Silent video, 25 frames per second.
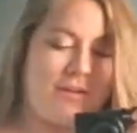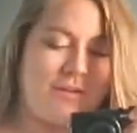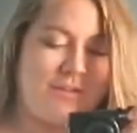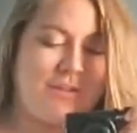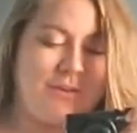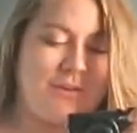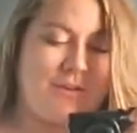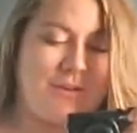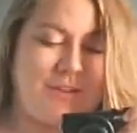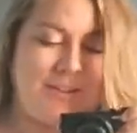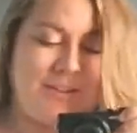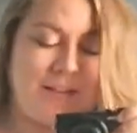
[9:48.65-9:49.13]

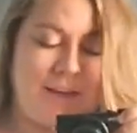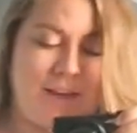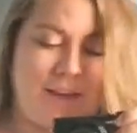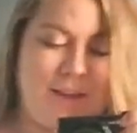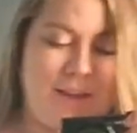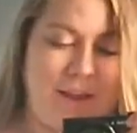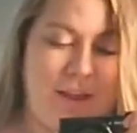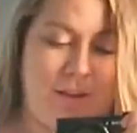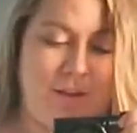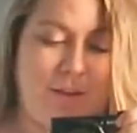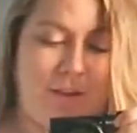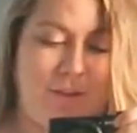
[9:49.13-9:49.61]
also is
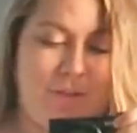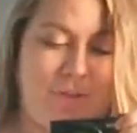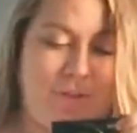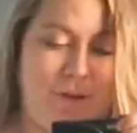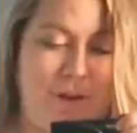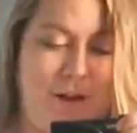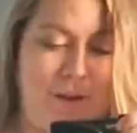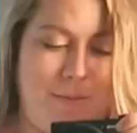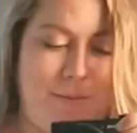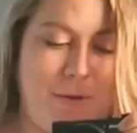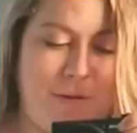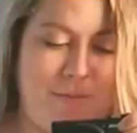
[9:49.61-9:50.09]
secondhand on
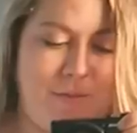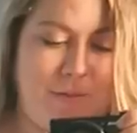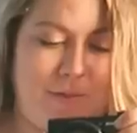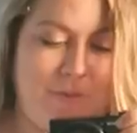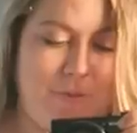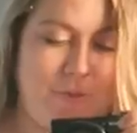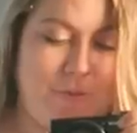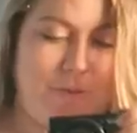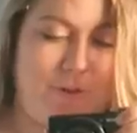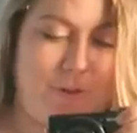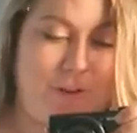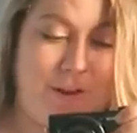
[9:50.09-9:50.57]
thredUP, my
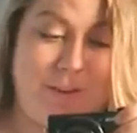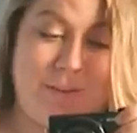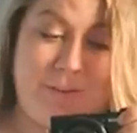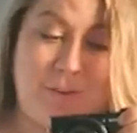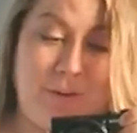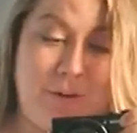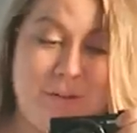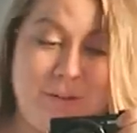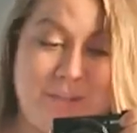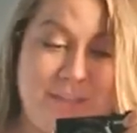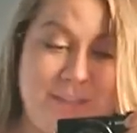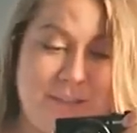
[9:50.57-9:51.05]
favorite shirt, and
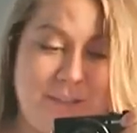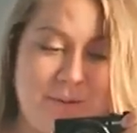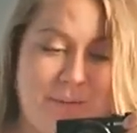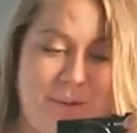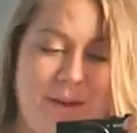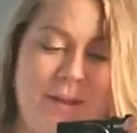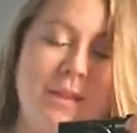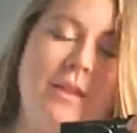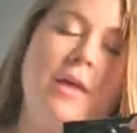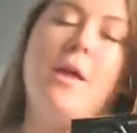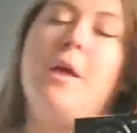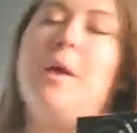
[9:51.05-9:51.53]
so is this
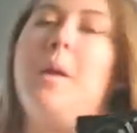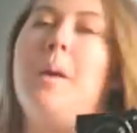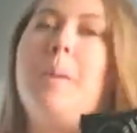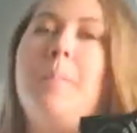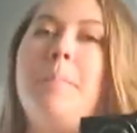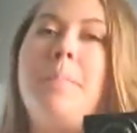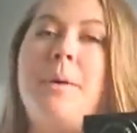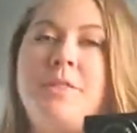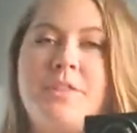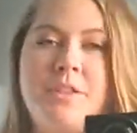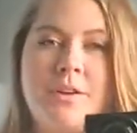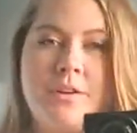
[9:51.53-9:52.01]
one,
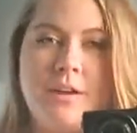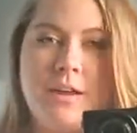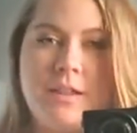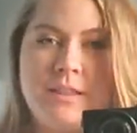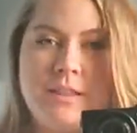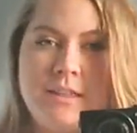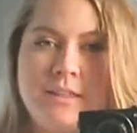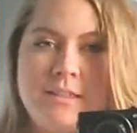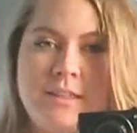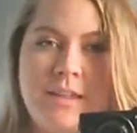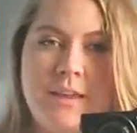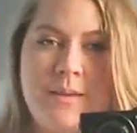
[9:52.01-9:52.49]
but they're
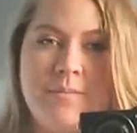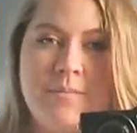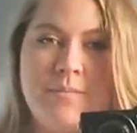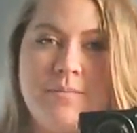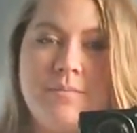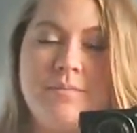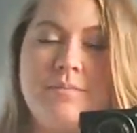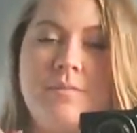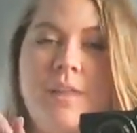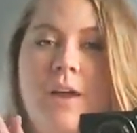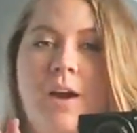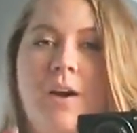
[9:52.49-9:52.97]
not the
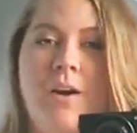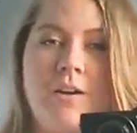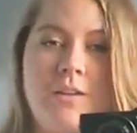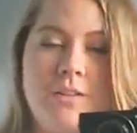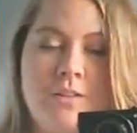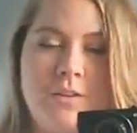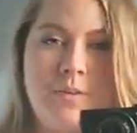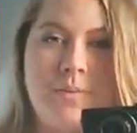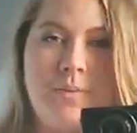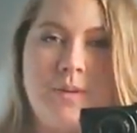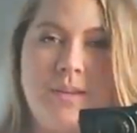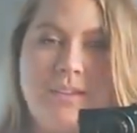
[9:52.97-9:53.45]
same. They are a little